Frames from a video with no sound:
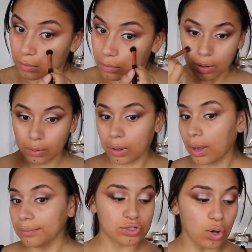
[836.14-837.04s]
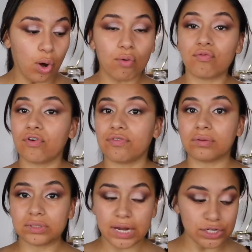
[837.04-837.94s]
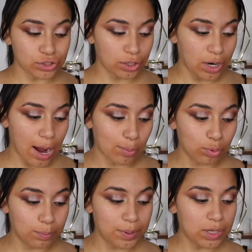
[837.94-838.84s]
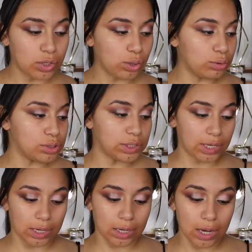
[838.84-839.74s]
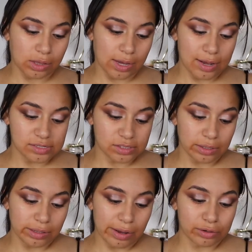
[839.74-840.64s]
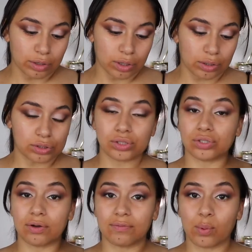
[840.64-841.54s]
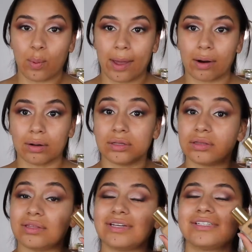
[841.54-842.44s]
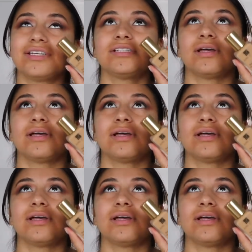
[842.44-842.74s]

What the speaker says: Okay, so for foundation, I will be using the Estee Lauder Double Wear. This is